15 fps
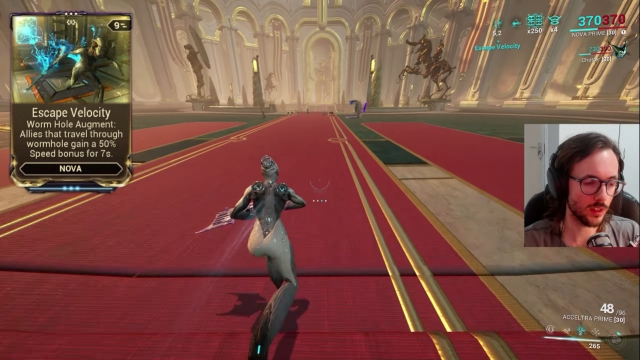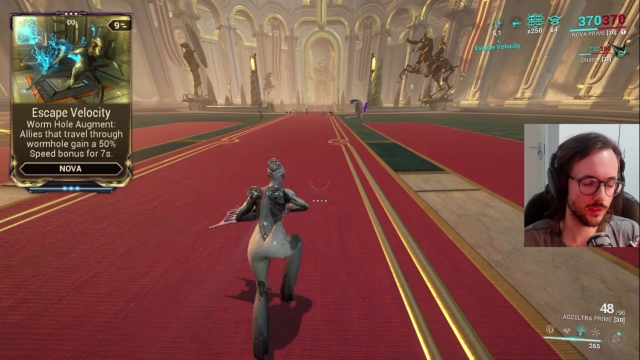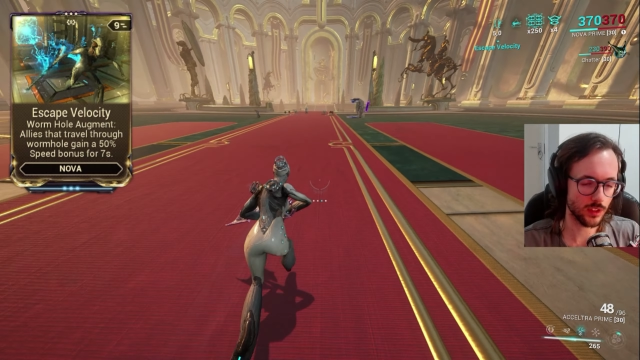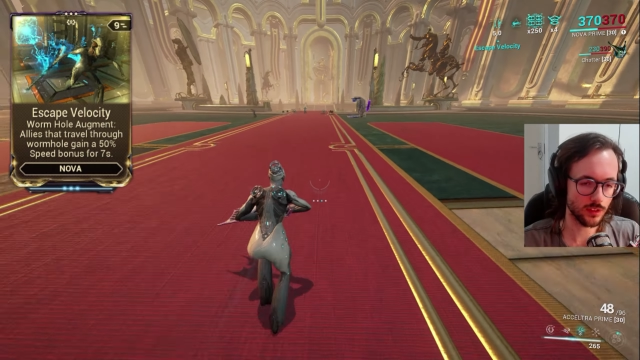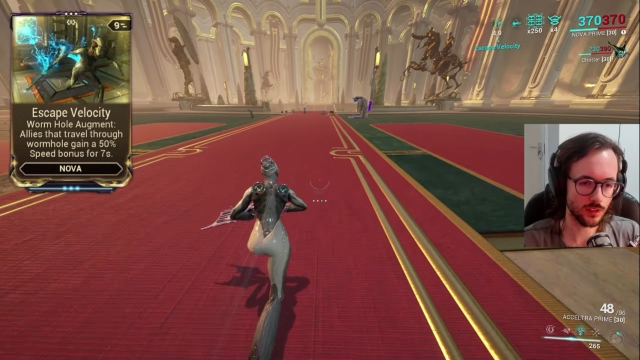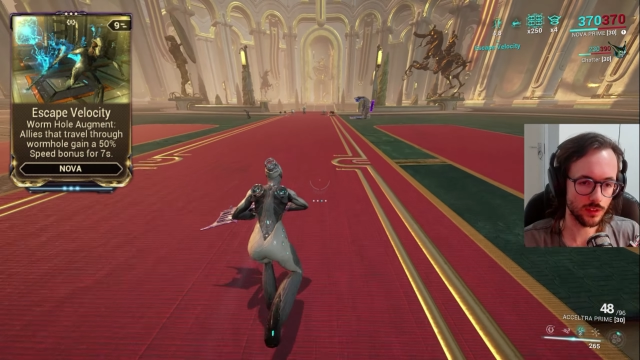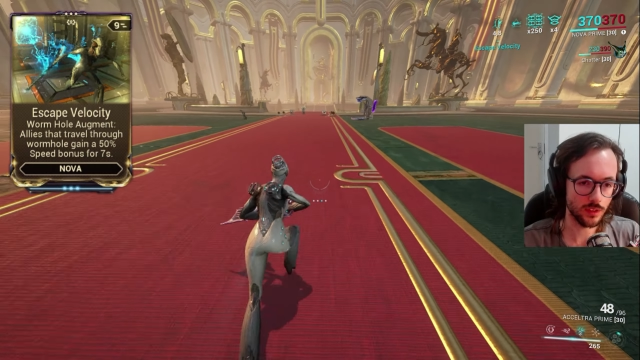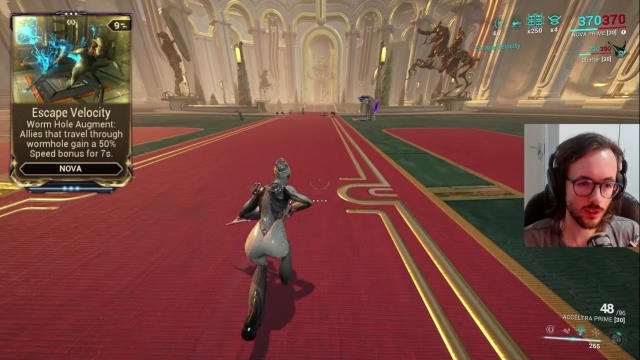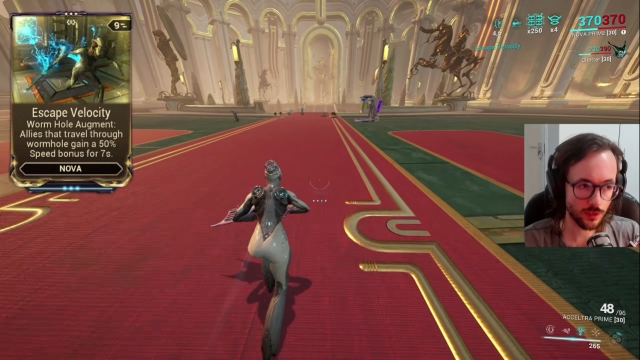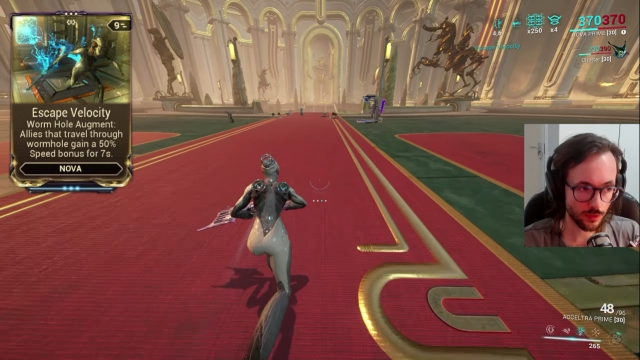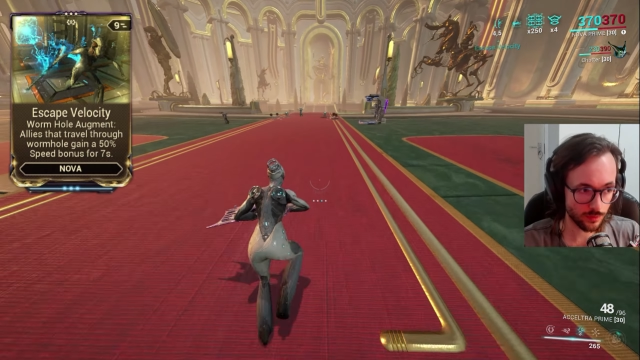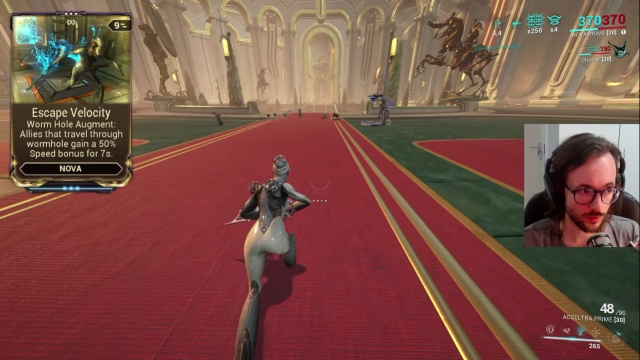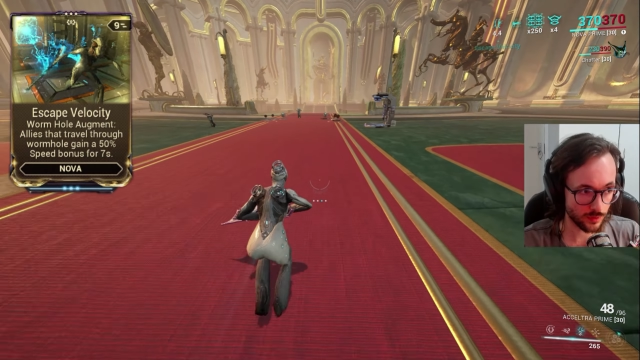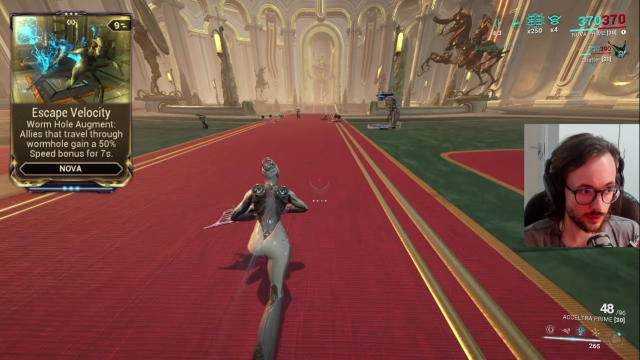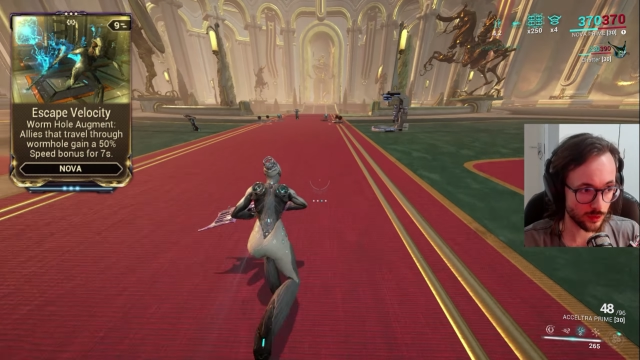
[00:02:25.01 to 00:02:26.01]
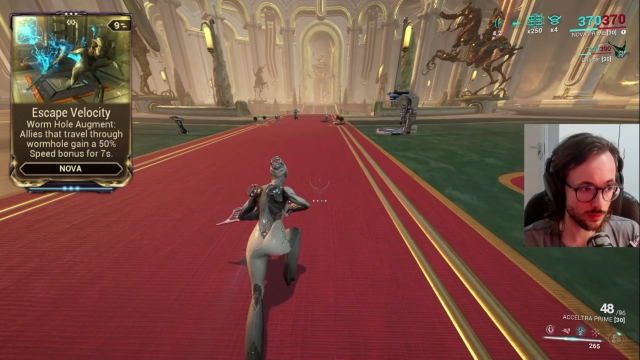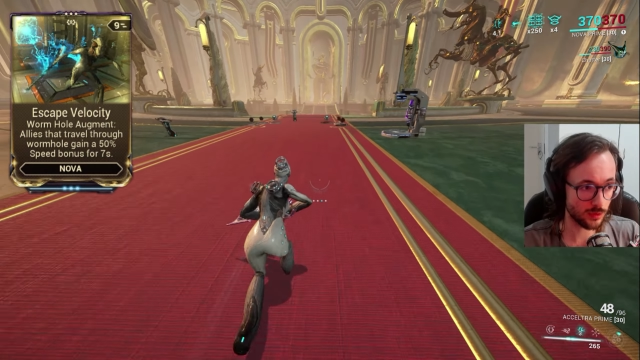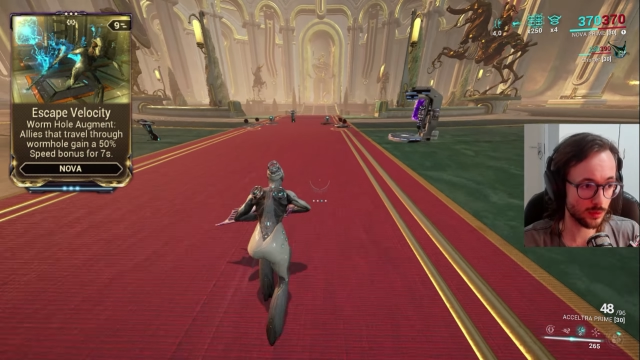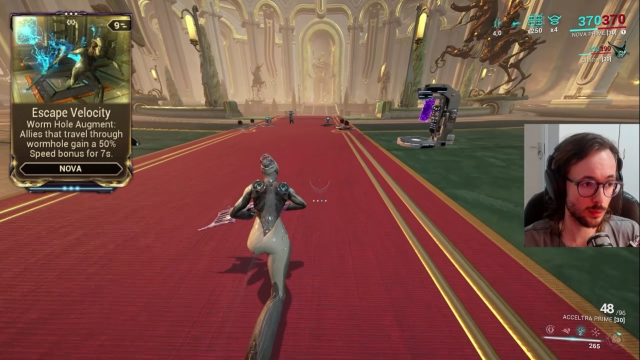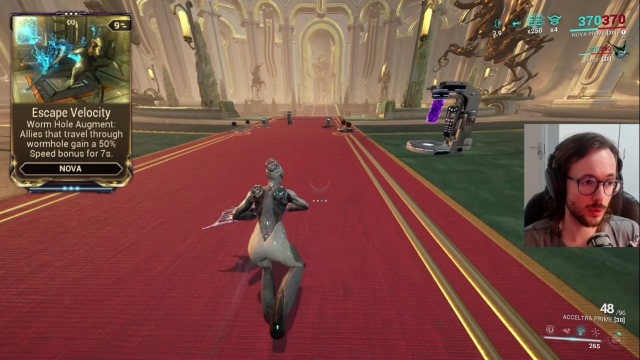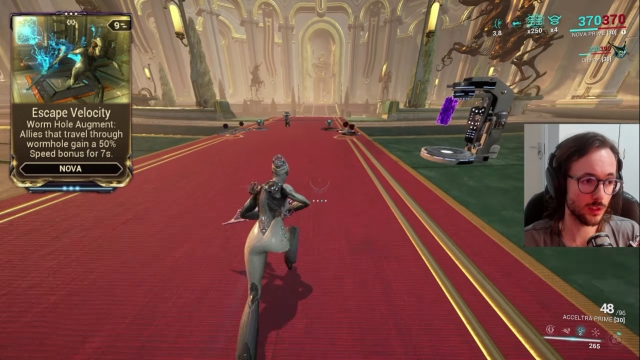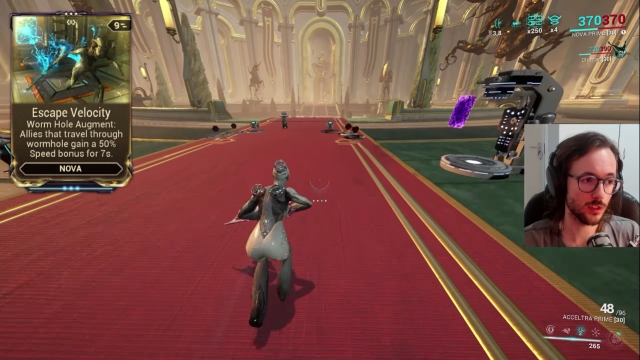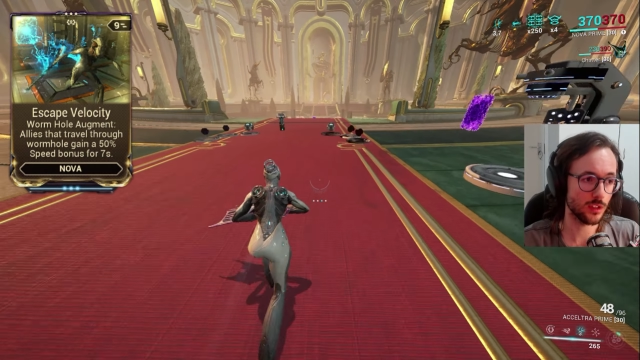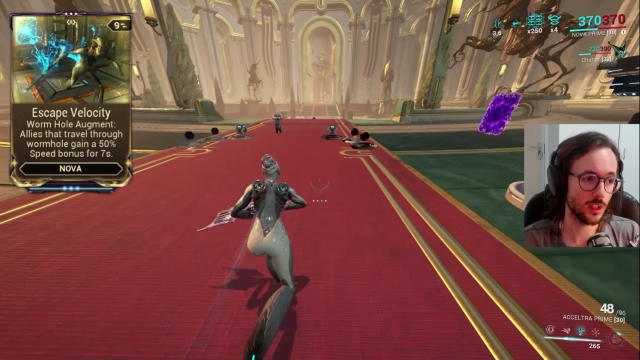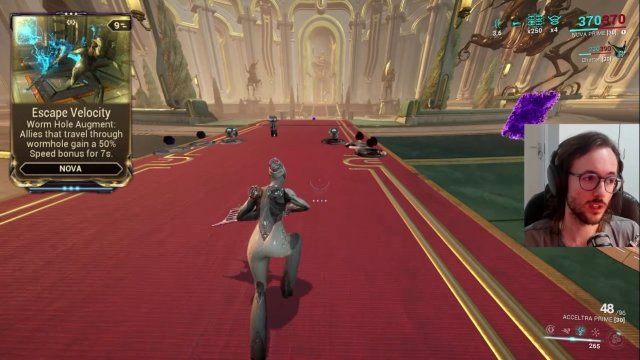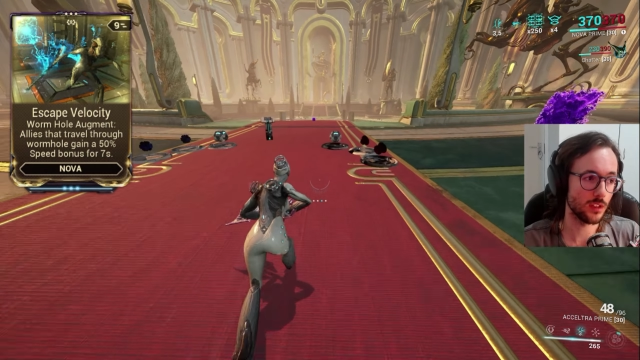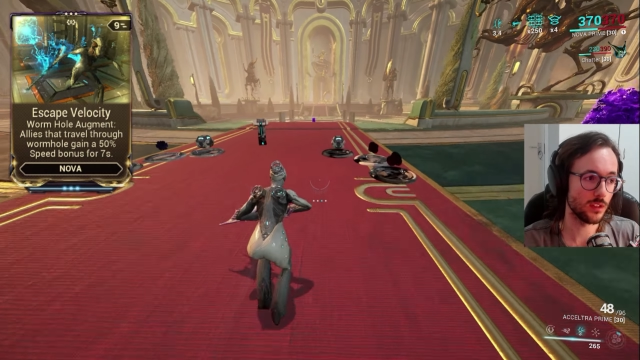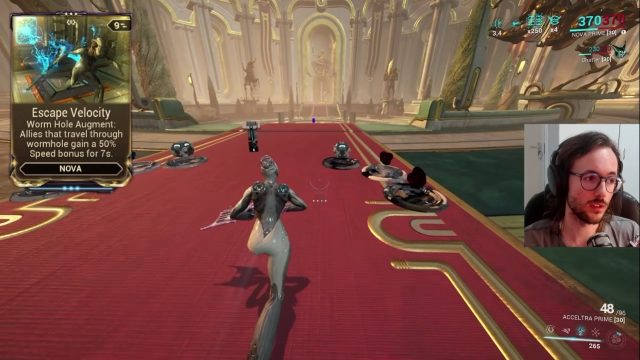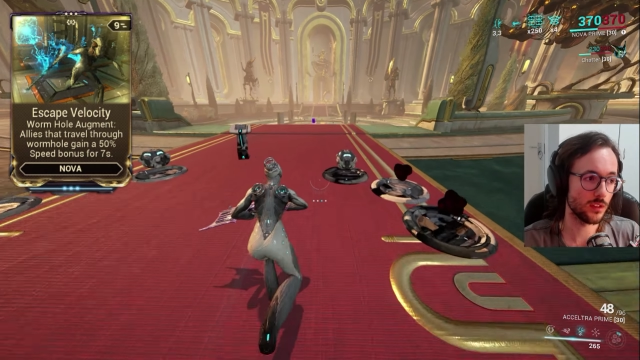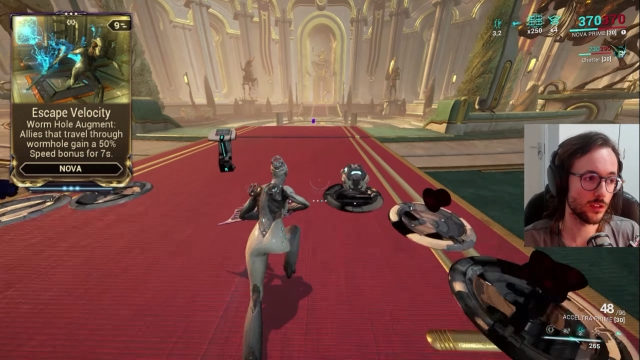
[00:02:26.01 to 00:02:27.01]
us another
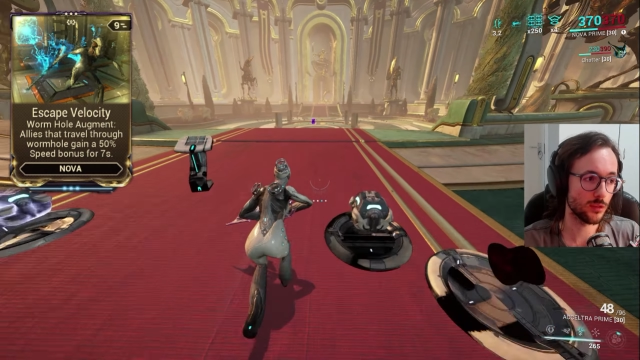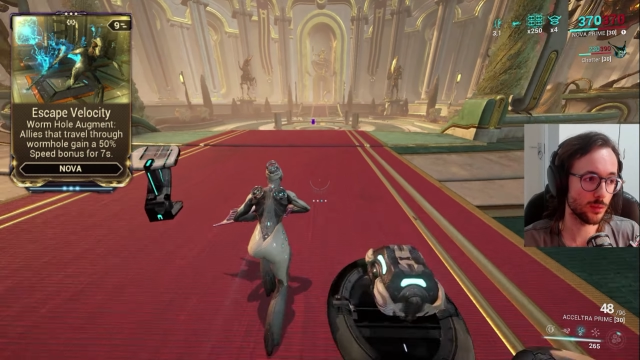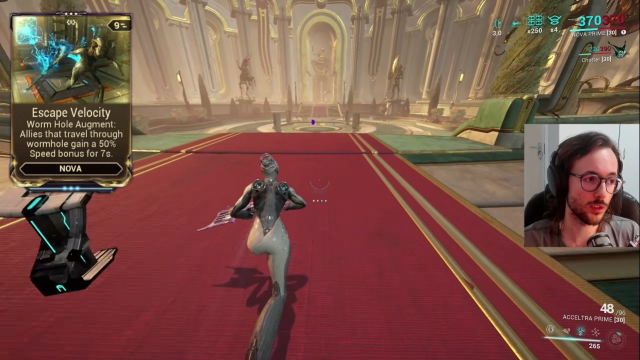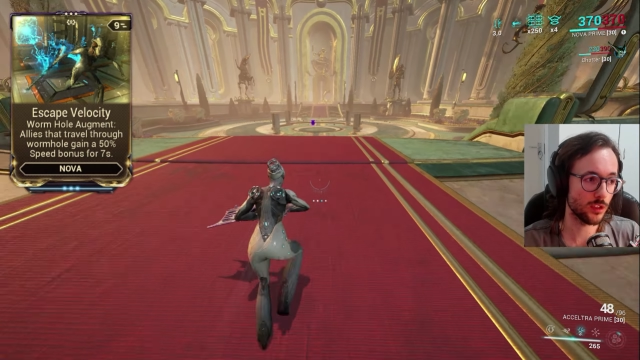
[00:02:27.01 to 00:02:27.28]
50% sprint